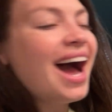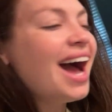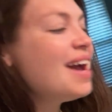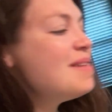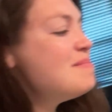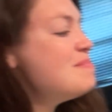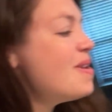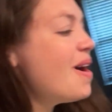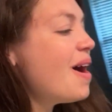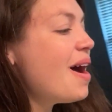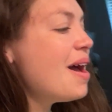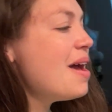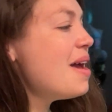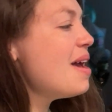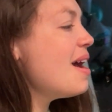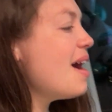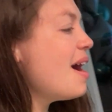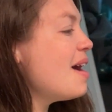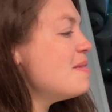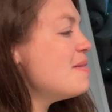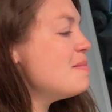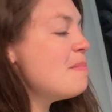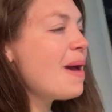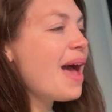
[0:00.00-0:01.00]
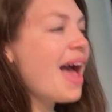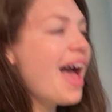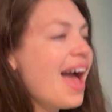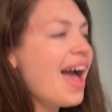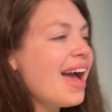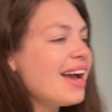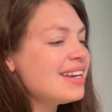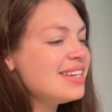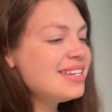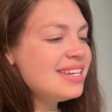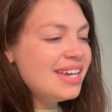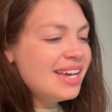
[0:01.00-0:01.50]
I'm not
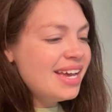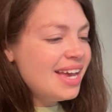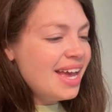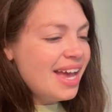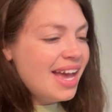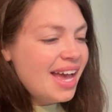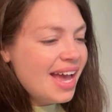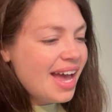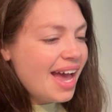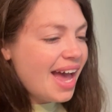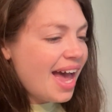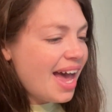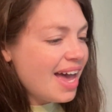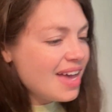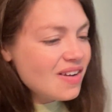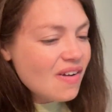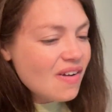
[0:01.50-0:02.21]
unpacked at